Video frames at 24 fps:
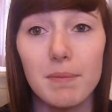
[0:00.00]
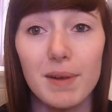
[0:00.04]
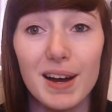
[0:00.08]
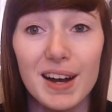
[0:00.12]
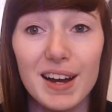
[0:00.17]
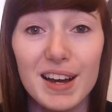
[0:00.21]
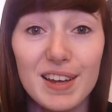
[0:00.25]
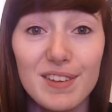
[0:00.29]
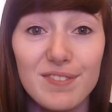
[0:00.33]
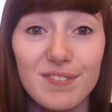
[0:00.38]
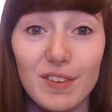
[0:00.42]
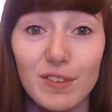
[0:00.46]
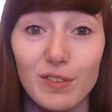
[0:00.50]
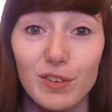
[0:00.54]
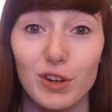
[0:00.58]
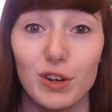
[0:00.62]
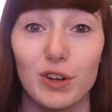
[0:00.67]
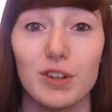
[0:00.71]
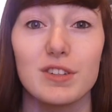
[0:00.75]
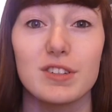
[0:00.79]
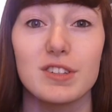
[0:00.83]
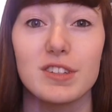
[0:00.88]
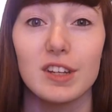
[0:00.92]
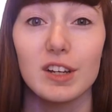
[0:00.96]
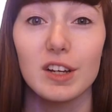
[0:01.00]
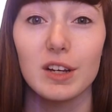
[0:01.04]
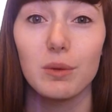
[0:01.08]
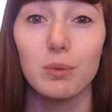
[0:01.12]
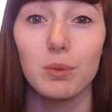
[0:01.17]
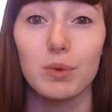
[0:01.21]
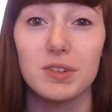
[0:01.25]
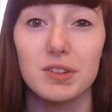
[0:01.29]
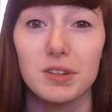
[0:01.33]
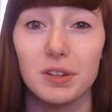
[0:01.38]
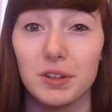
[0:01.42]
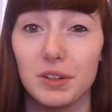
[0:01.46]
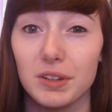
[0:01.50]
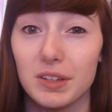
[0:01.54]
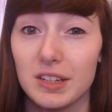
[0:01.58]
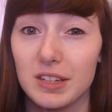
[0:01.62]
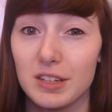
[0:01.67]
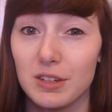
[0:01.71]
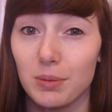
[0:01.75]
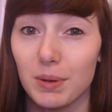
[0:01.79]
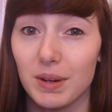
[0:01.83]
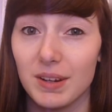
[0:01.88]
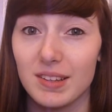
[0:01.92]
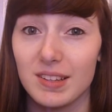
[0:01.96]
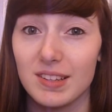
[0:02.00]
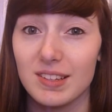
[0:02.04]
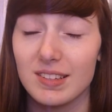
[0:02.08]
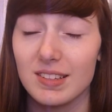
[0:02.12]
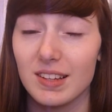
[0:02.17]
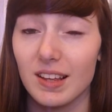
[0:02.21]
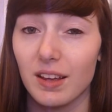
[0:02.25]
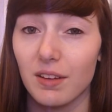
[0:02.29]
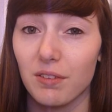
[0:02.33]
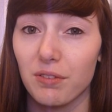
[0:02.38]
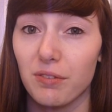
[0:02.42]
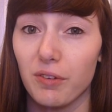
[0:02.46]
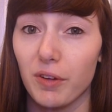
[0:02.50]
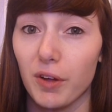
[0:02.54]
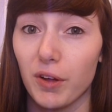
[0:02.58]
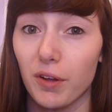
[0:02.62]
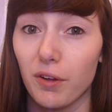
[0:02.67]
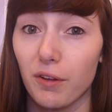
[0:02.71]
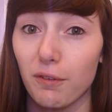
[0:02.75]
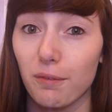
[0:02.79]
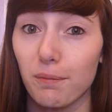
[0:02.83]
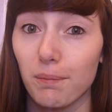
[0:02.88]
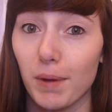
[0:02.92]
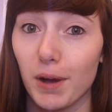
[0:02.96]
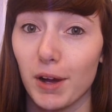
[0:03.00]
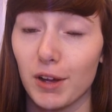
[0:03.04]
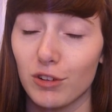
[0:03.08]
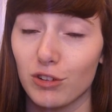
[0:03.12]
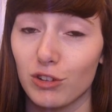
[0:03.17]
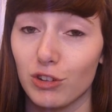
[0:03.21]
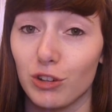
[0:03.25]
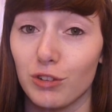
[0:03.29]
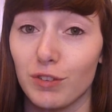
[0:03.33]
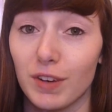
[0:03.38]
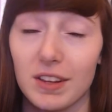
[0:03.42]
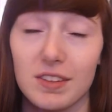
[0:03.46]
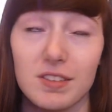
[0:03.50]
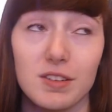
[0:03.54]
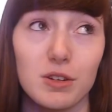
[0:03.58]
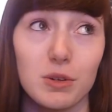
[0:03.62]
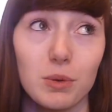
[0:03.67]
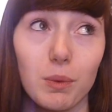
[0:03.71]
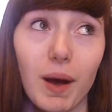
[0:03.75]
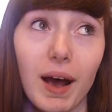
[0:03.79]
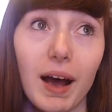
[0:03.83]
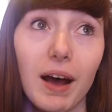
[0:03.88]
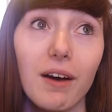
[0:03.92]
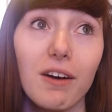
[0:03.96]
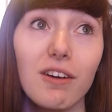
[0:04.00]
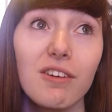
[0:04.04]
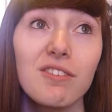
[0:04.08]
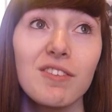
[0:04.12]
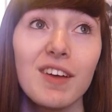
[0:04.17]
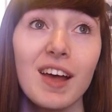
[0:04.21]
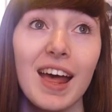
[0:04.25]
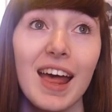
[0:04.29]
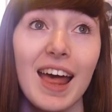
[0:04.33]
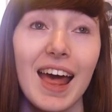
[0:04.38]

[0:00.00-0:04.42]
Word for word: My favourite concert was on the 26th of March 2012